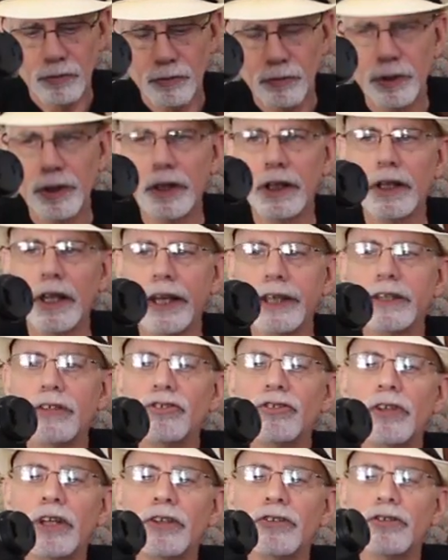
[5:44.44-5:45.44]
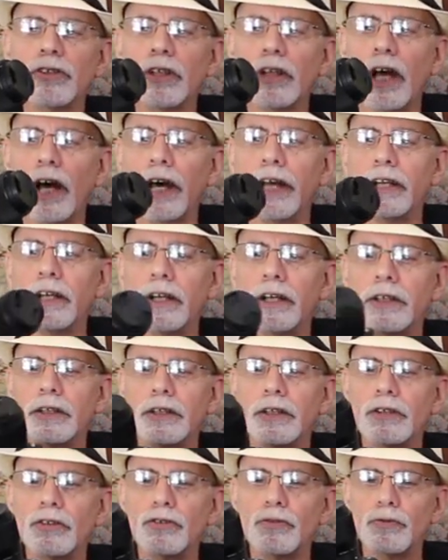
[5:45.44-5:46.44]
Really like this lens a lot.
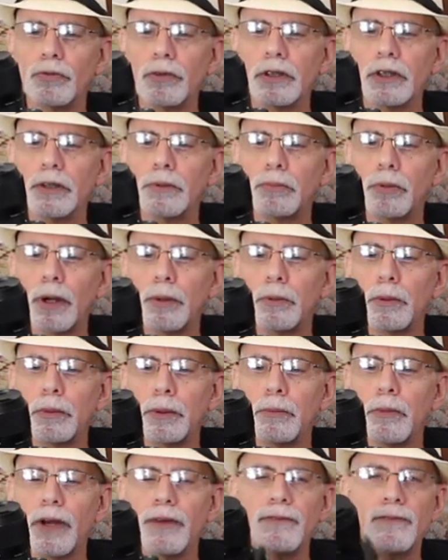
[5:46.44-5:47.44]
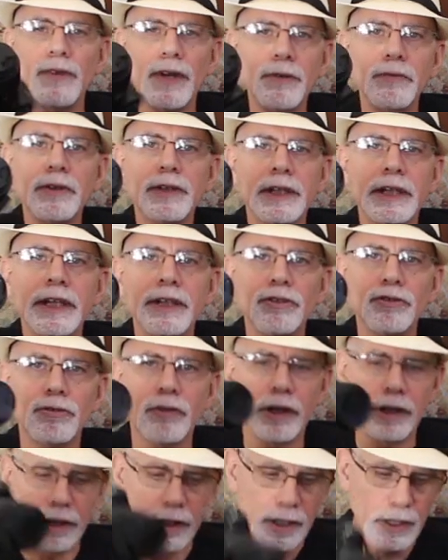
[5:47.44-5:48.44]
It's really probably my favorite lens
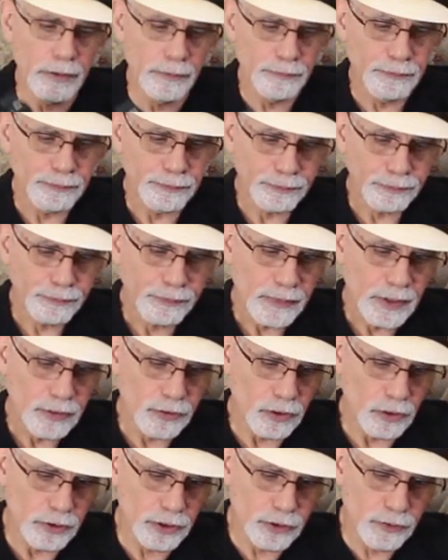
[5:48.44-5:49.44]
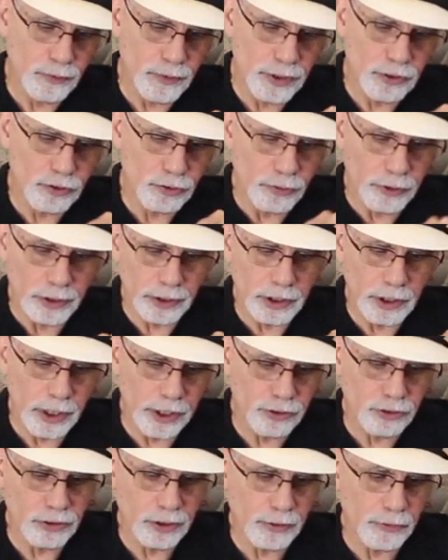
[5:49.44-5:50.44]
right now. So this fits really
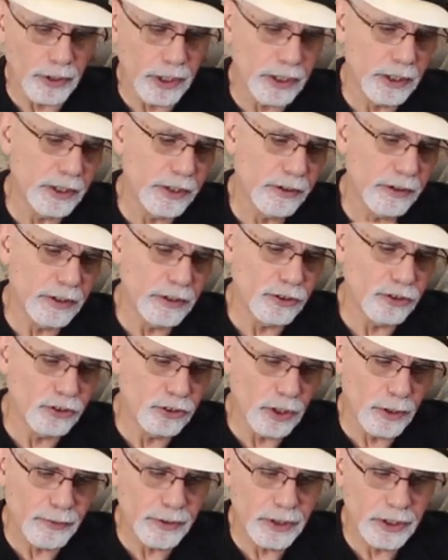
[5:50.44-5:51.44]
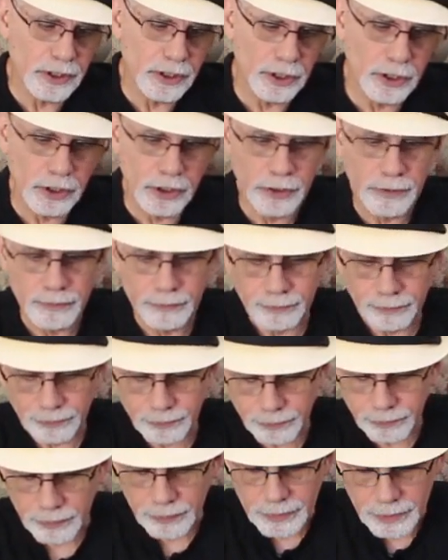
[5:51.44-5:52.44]
nicely right in here. I just shove it in here
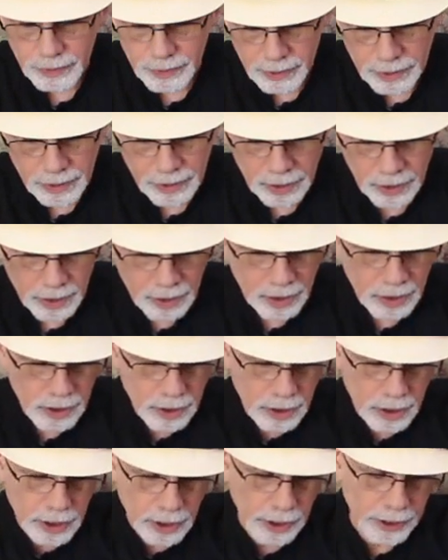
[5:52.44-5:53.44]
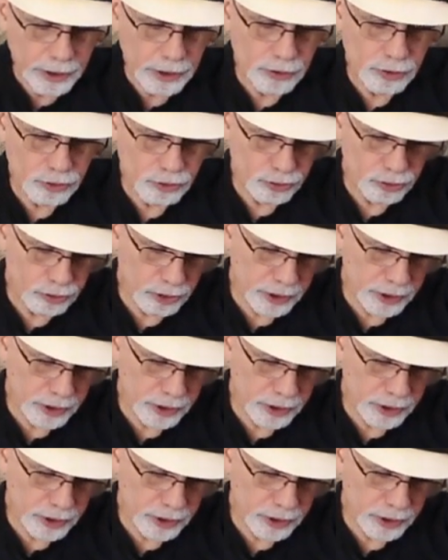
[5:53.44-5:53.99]
and I can just